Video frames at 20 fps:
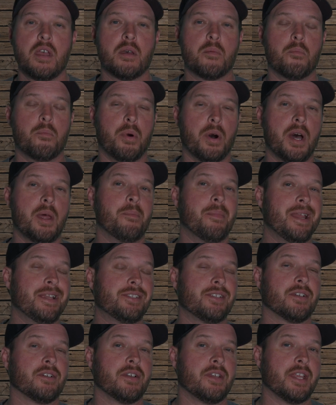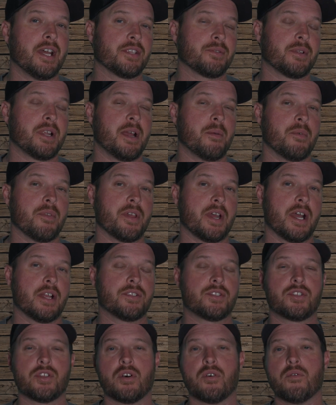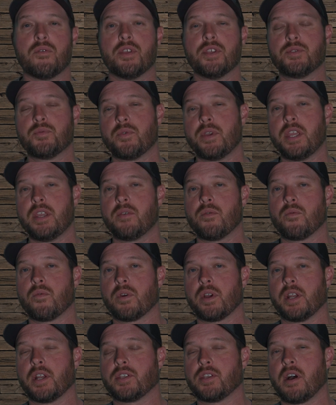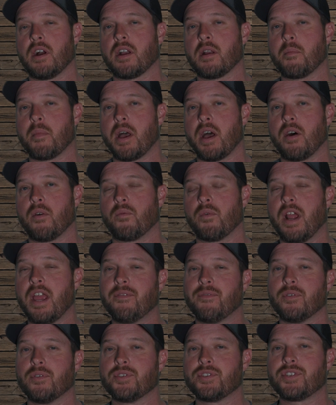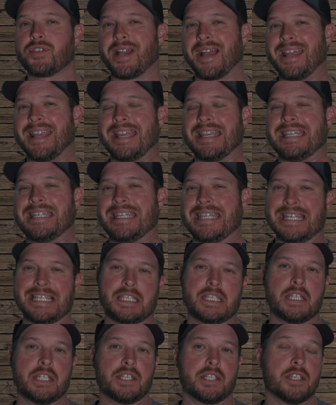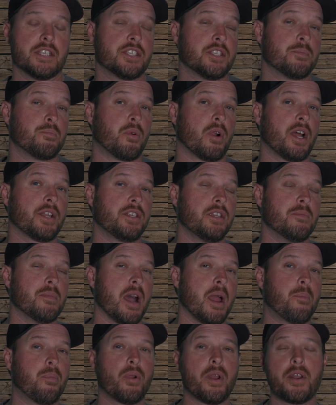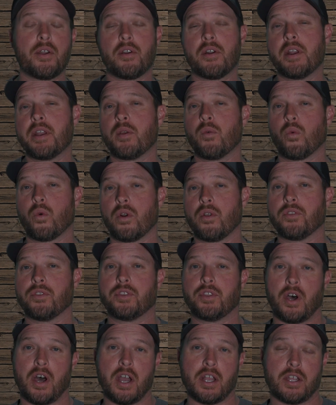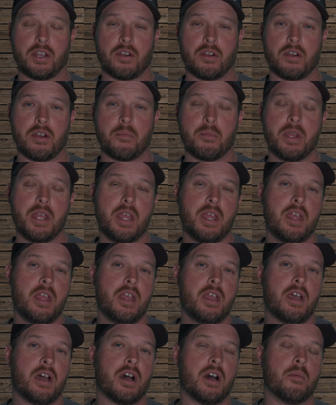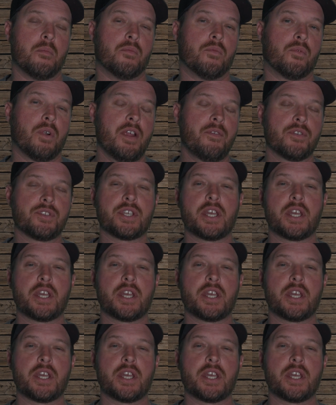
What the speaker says: But basically that's what happened with that. So this week we're going to talk about rifle sight-in distance, and this is brought to you by PredatorHuntingWorld.com. Rifle